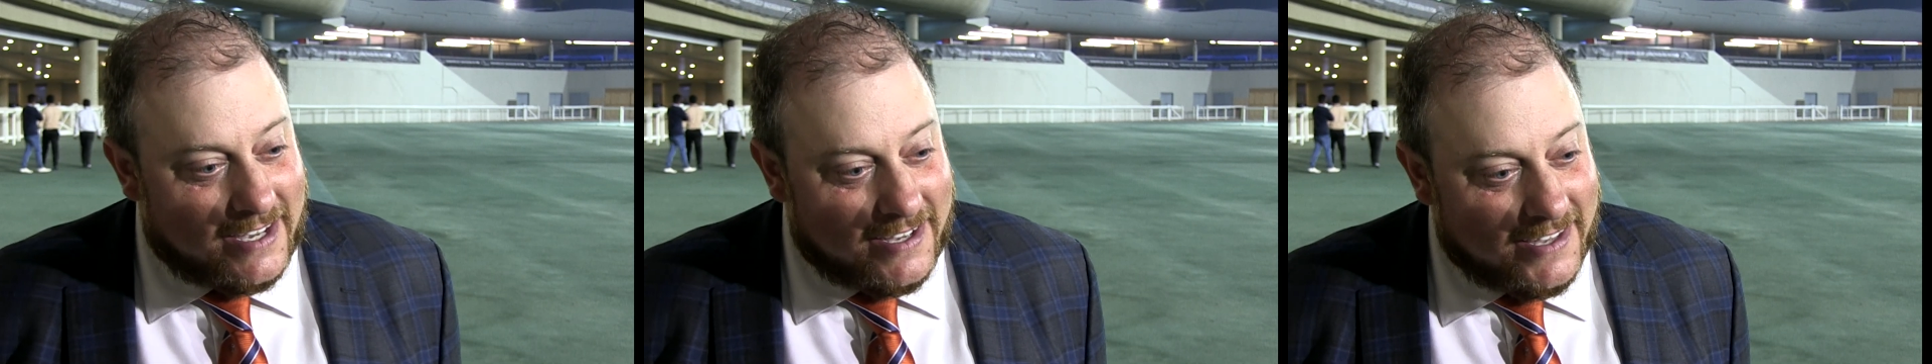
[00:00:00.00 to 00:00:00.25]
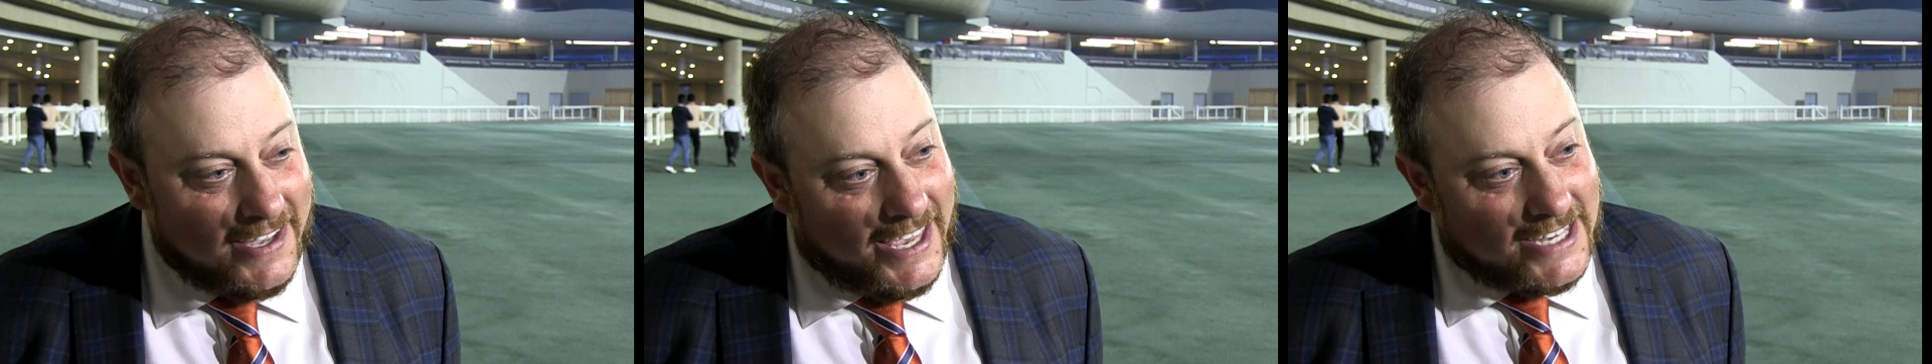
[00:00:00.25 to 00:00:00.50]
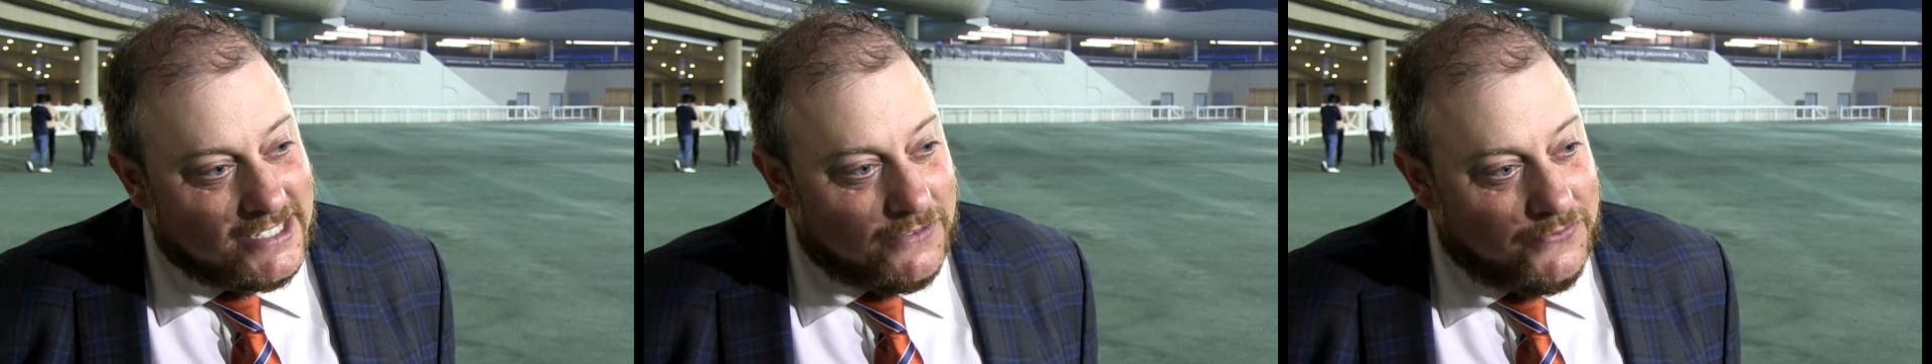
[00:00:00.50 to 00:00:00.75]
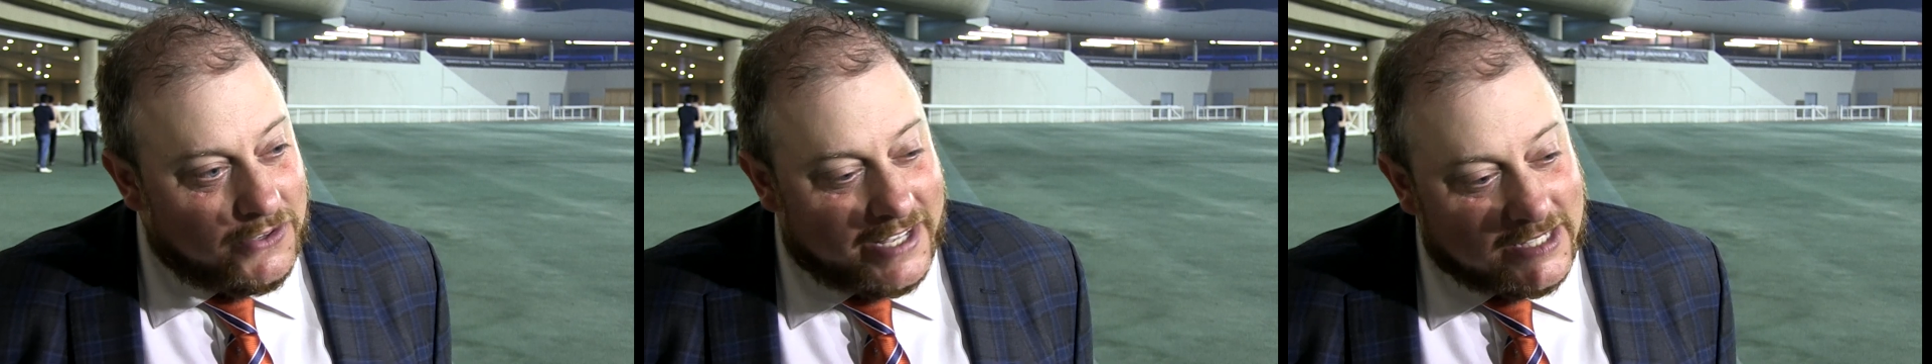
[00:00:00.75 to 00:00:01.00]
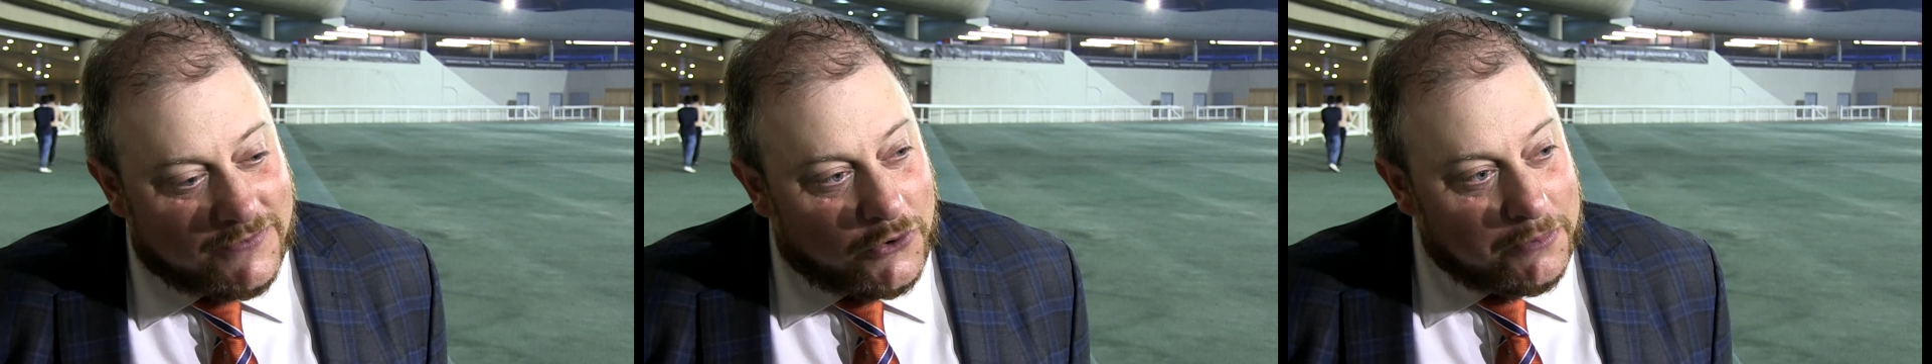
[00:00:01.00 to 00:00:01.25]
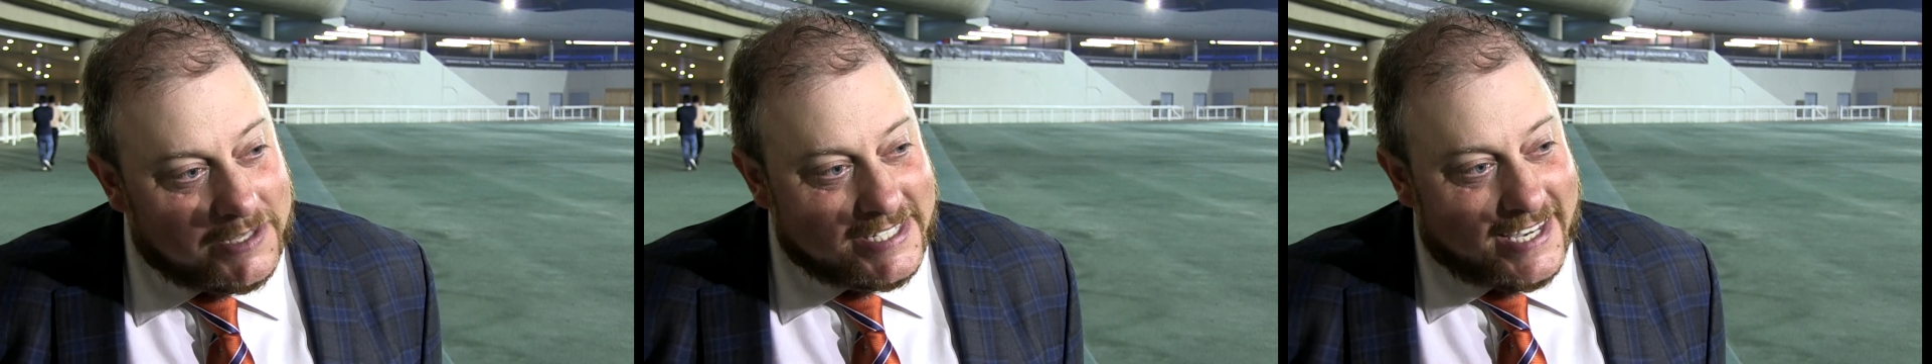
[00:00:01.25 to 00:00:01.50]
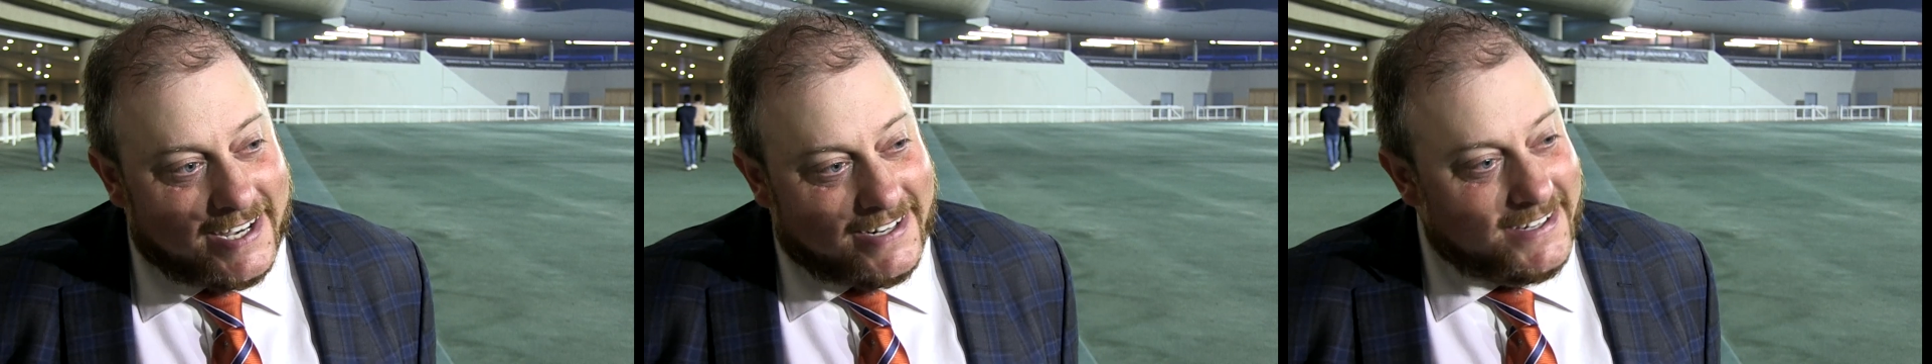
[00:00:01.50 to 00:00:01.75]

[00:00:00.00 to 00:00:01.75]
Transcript: uh, as the field gets firmly set.